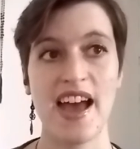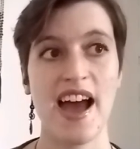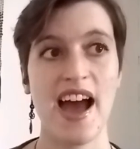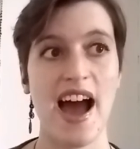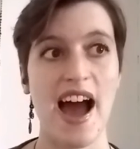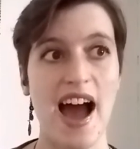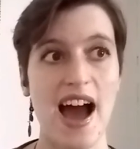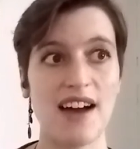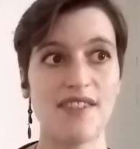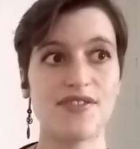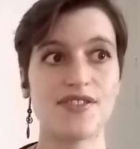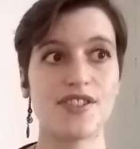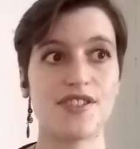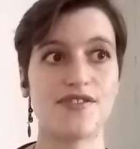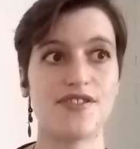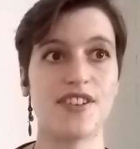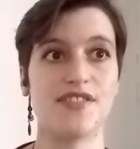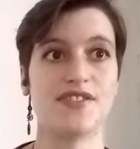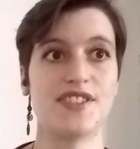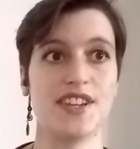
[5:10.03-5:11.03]
After
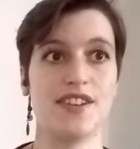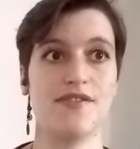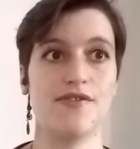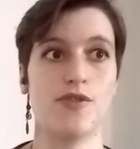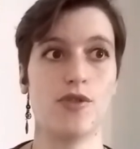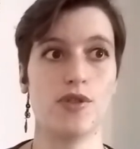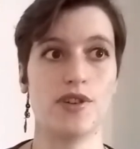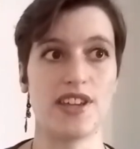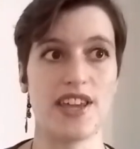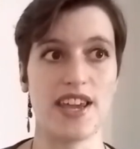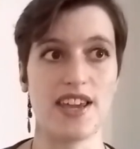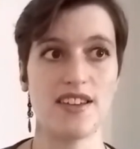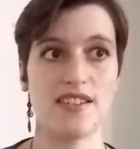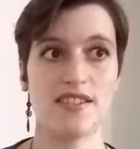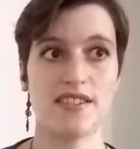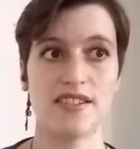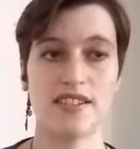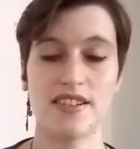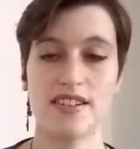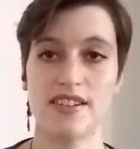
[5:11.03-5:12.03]
1548,
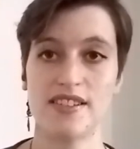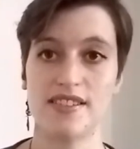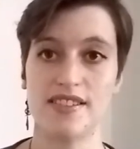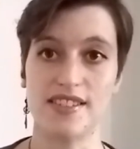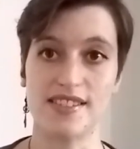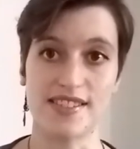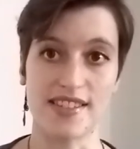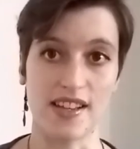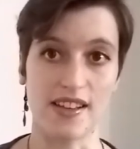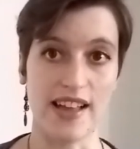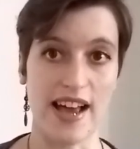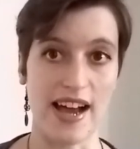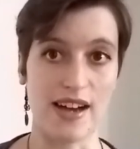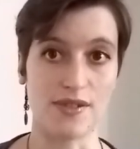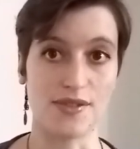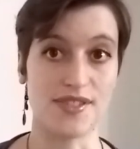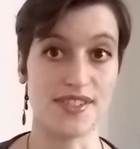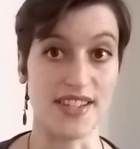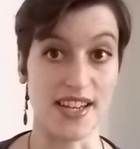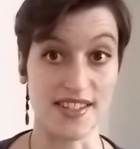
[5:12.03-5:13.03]
the cell
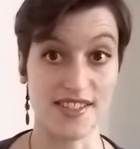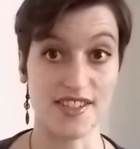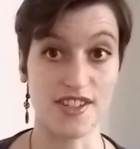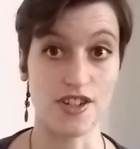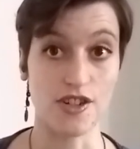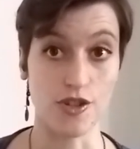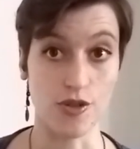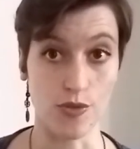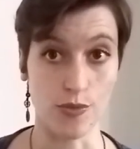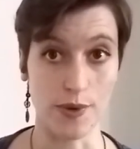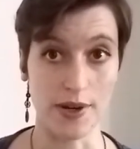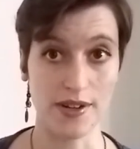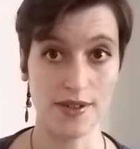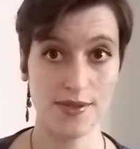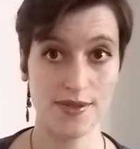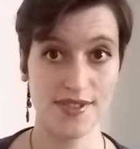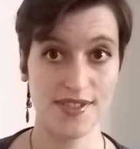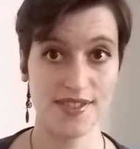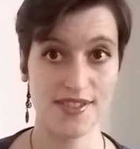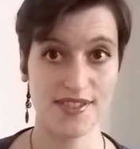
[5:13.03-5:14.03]
housed destitute
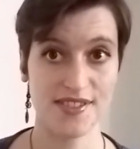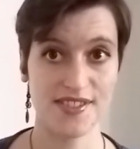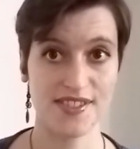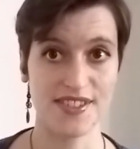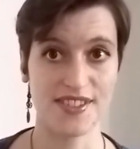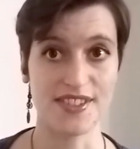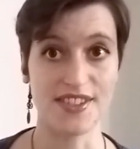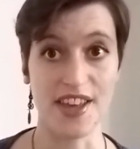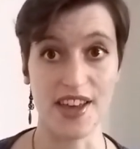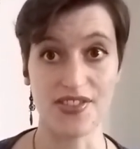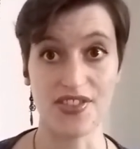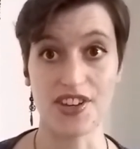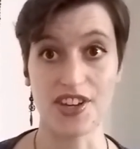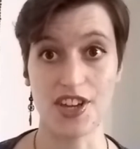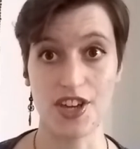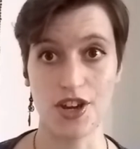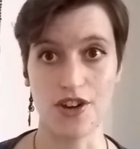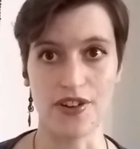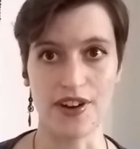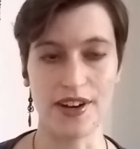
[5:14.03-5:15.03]
widows, then the
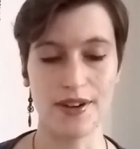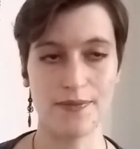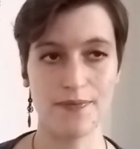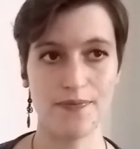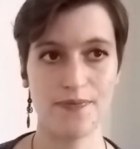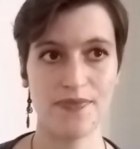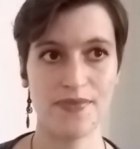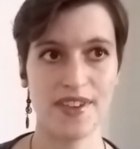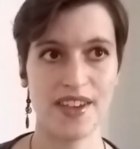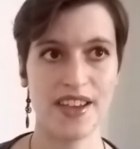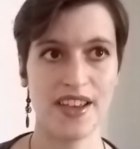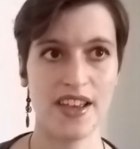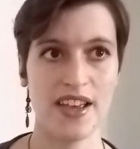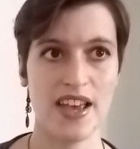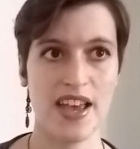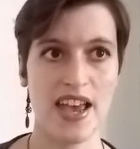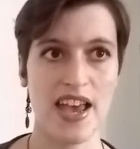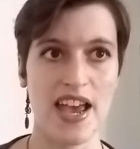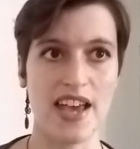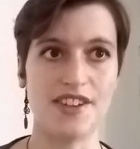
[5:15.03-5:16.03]
curate.
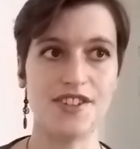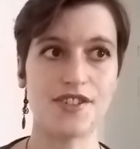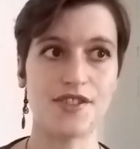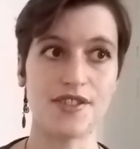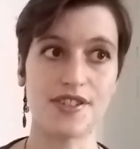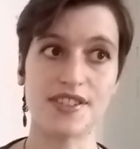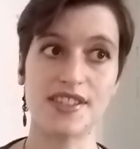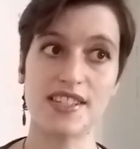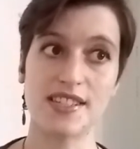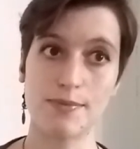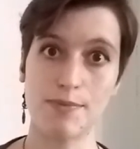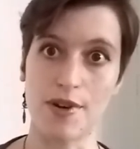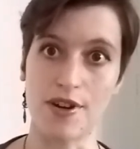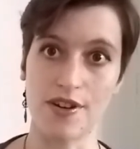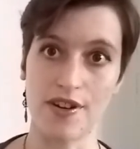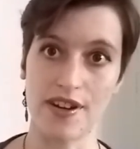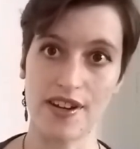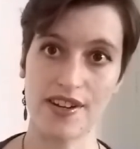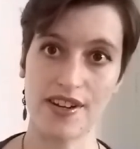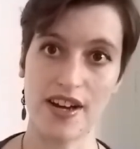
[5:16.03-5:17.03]
And during this
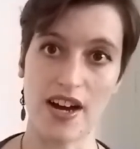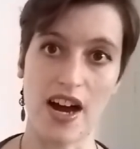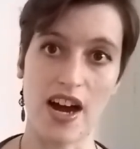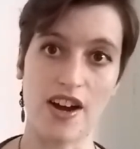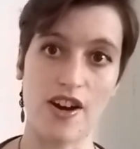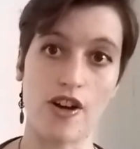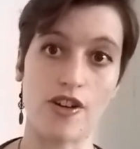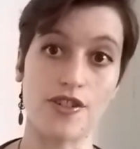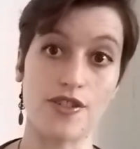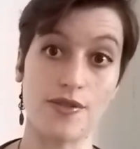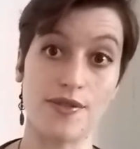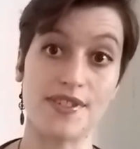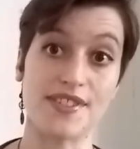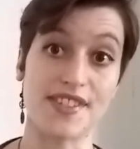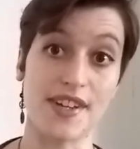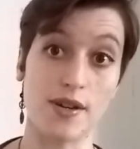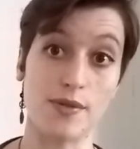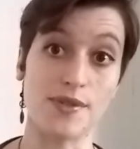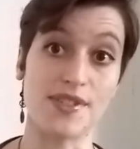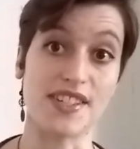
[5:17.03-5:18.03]
period, I argue the
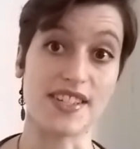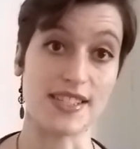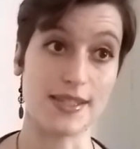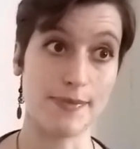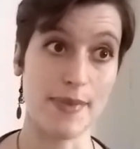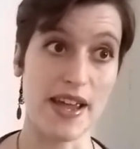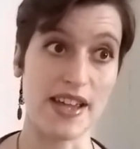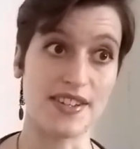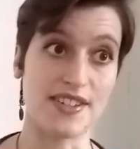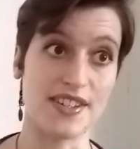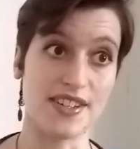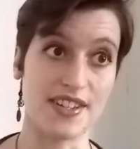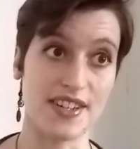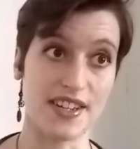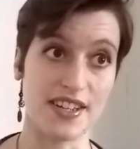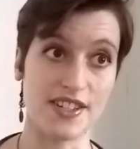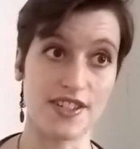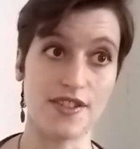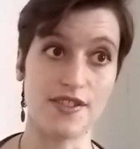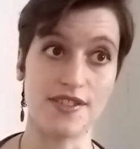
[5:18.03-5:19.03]
cell was expanded
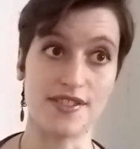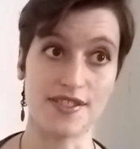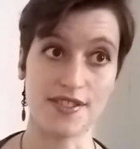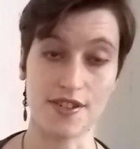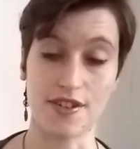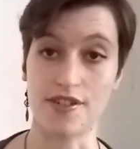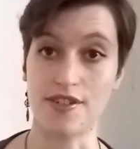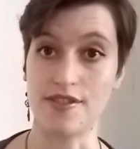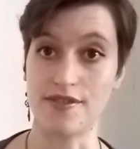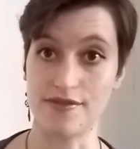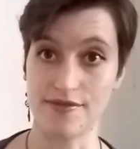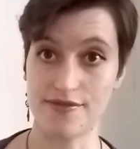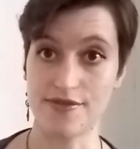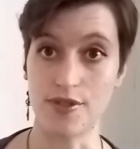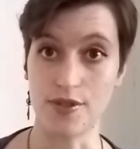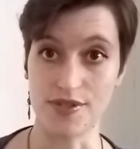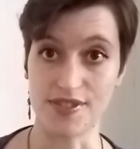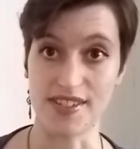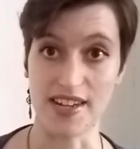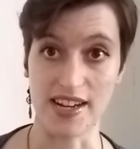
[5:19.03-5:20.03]
into its current
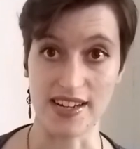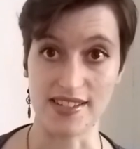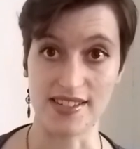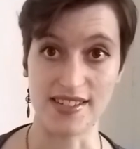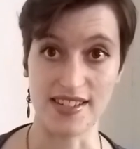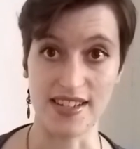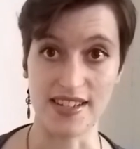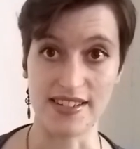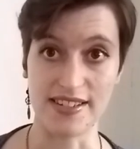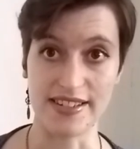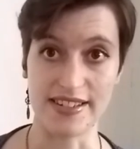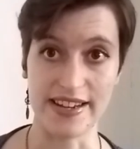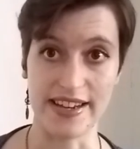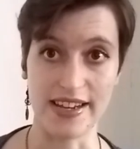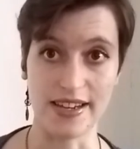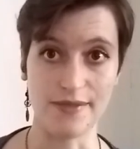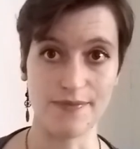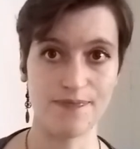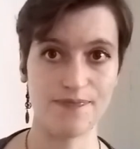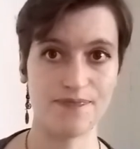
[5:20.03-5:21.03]
full-size seating today.